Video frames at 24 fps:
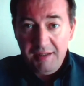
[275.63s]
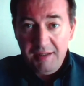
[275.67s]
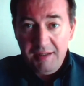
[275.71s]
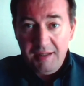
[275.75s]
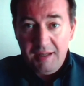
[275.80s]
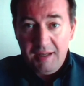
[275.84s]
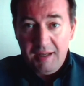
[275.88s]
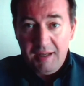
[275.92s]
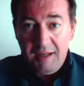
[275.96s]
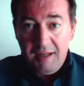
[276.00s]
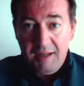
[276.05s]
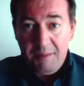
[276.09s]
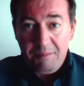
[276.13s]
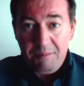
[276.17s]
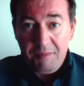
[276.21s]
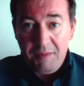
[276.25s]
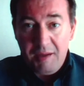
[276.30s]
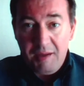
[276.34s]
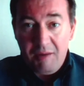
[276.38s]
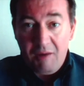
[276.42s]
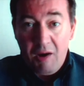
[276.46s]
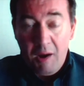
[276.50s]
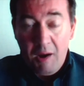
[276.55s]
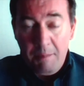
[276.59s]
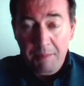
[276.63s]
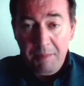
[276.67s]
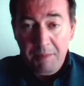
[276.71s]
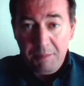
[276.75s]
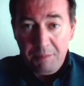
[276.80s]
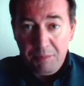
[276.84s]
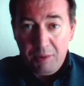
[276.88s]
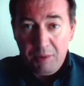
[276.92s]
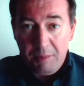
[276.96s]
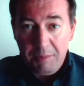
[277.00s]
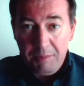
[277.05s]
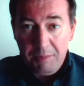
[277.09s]
There are big
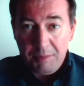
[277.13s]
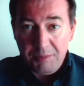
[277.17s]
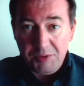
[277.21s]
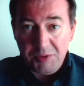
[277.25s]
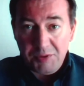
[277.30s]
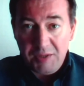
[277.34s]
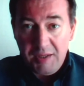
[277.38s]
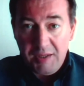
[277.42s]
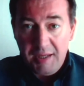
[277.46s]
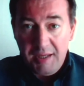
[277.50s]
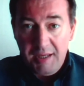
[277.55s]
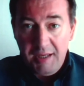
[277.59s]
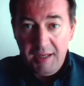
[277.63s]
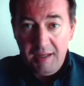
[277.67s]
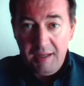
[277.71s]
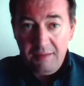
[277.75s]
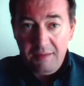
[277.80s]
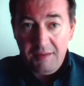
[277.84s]
problems there.